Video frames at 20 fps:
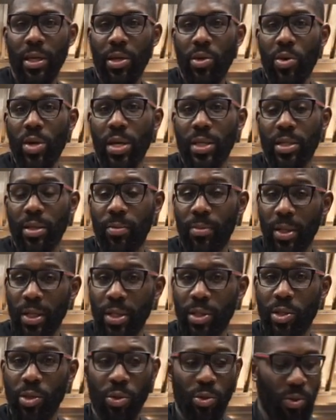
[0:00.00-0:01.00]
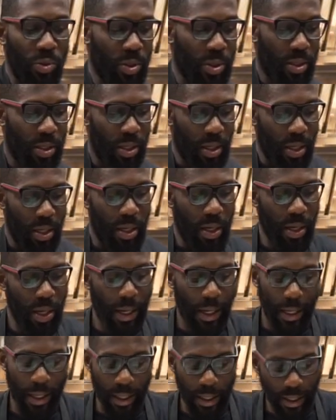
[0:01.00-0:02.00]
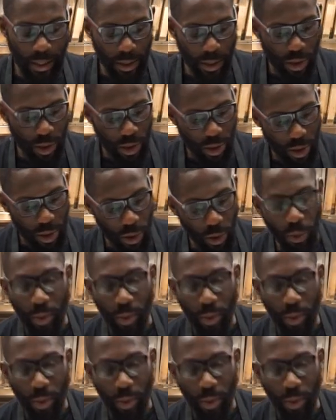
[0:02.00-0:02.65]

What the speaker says: need some lentils, and 2